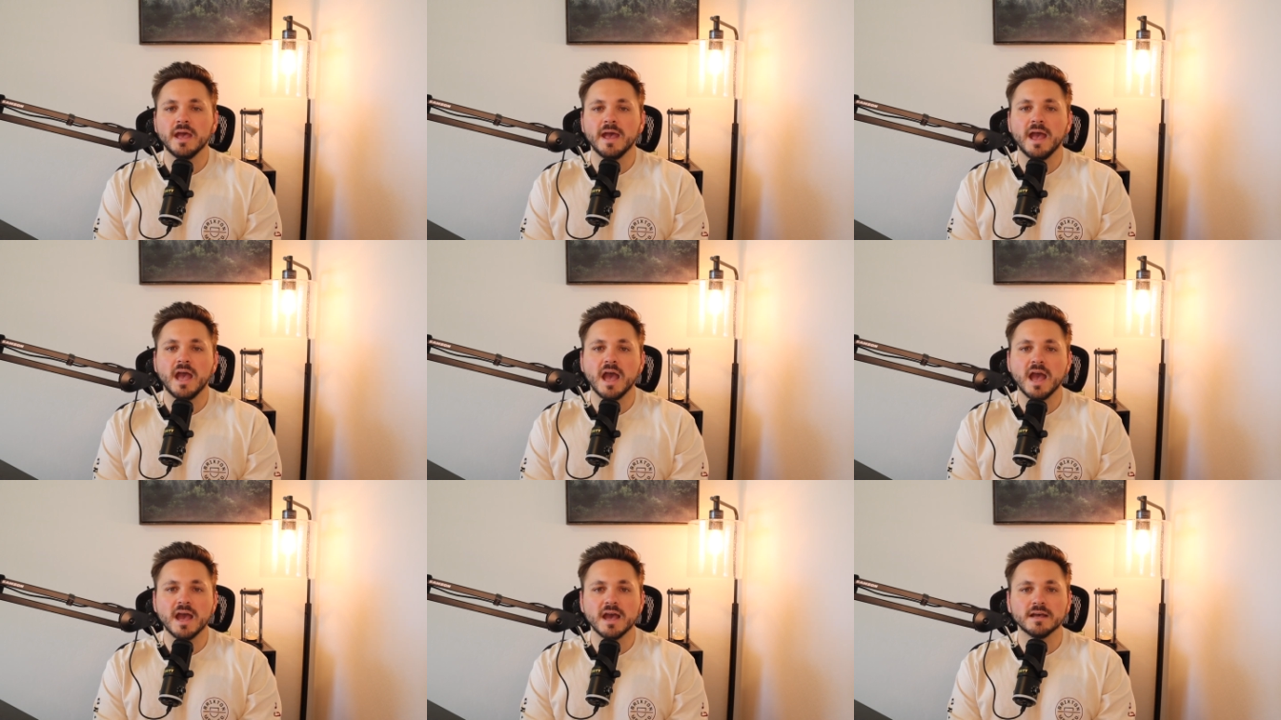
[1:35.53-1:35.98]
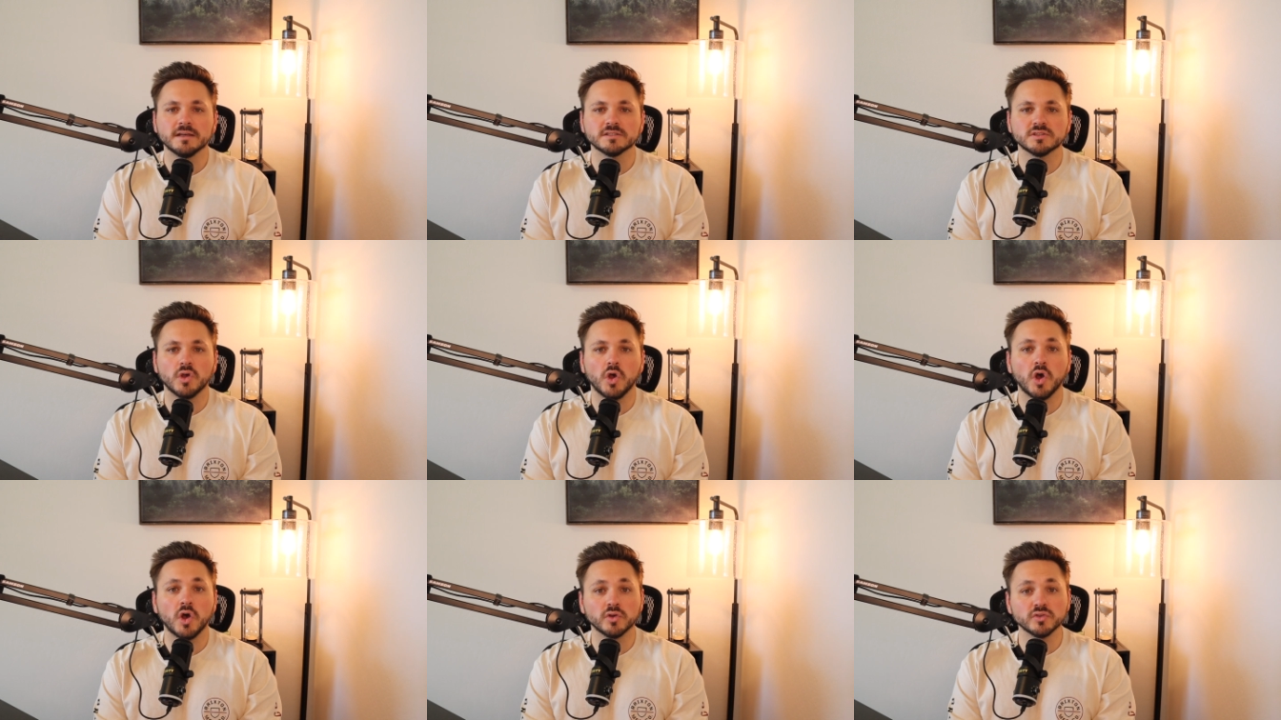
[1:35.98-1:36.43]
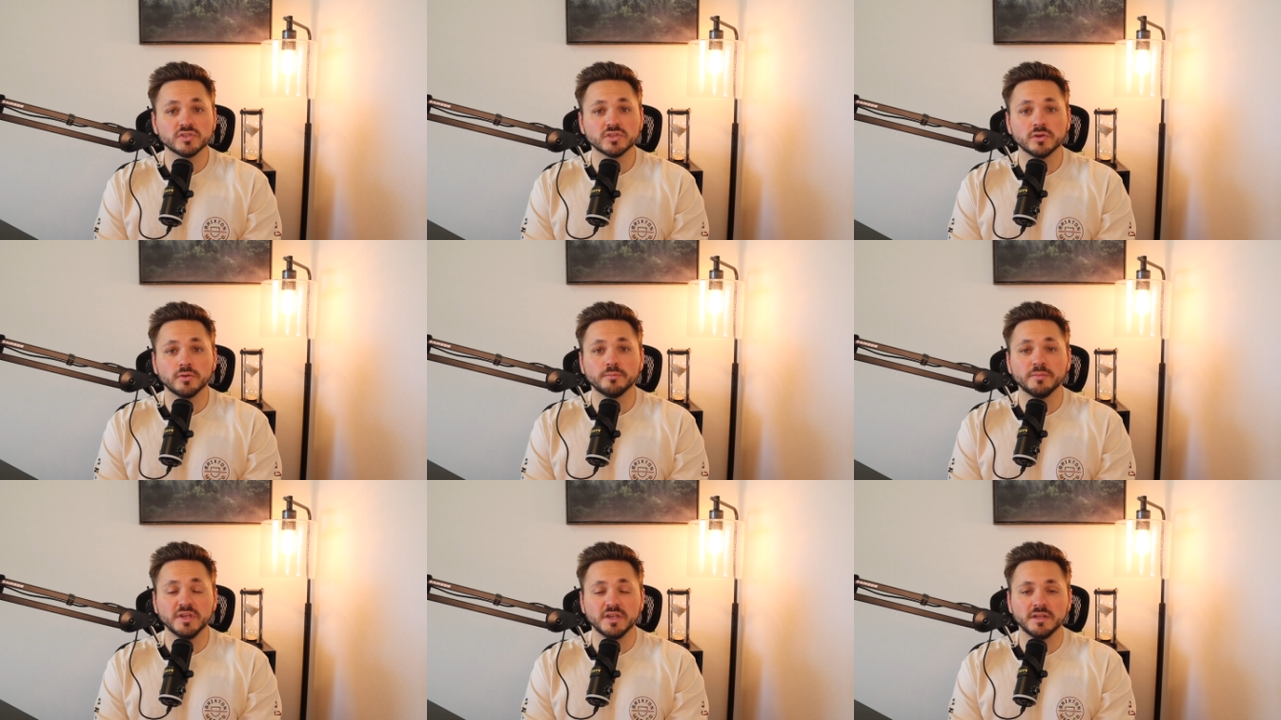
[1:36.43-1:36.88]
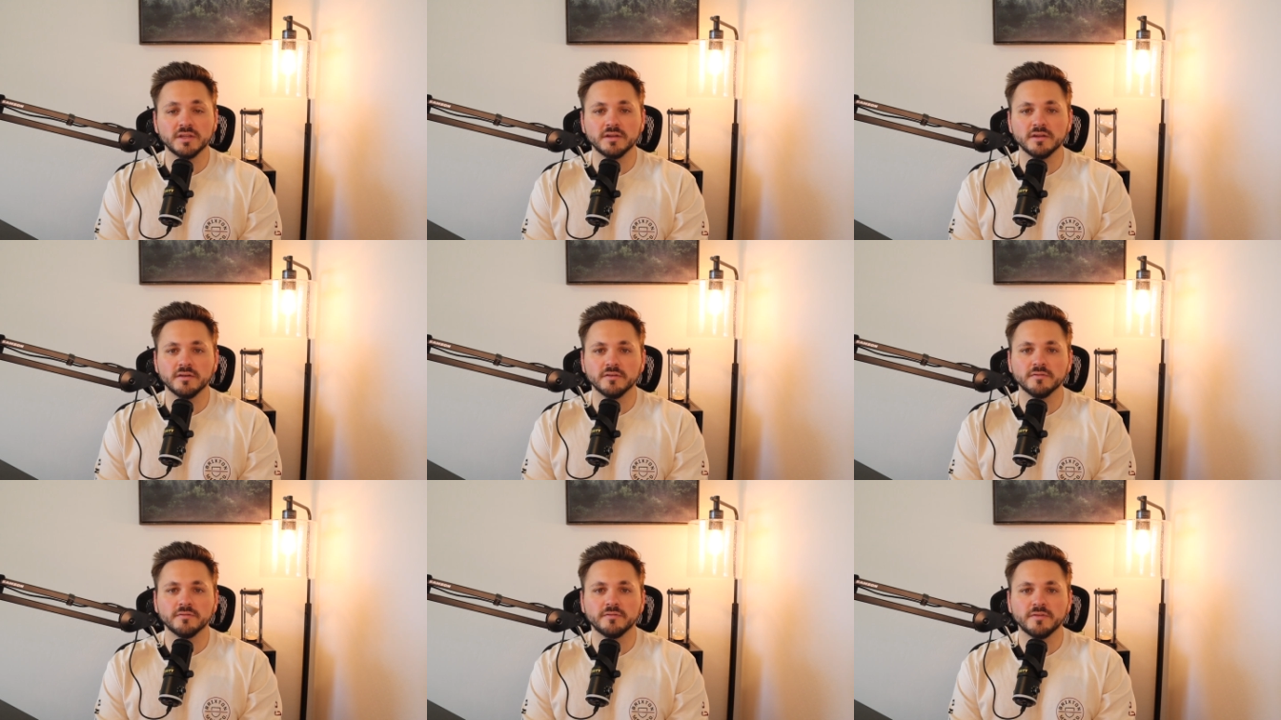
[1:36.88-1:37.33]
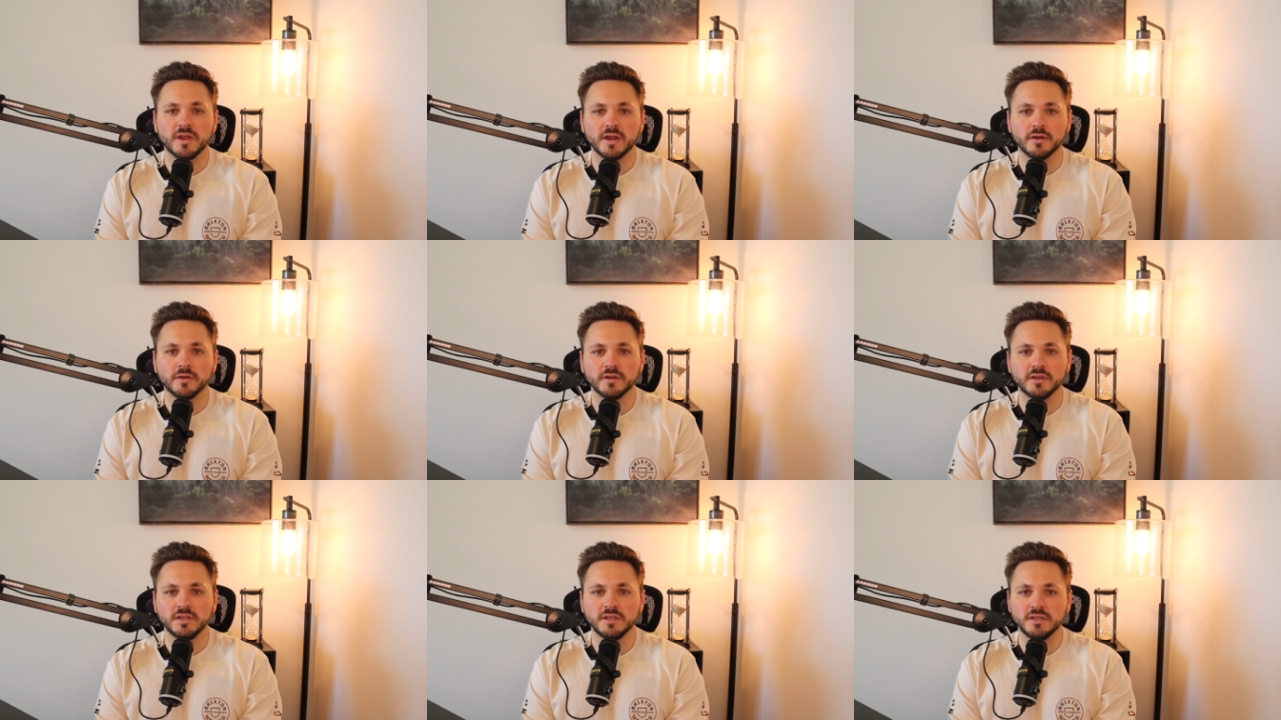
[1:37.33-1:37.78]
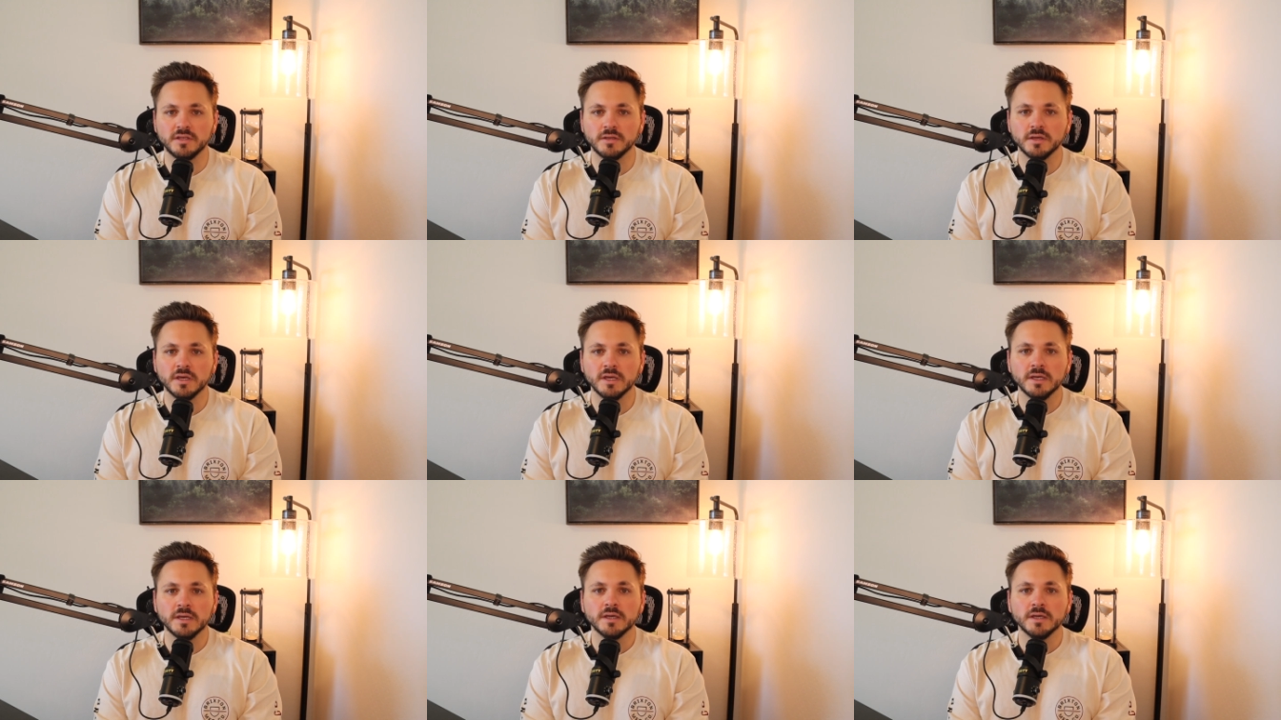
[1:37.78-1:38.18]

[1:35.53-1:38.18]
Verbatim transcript: has also been very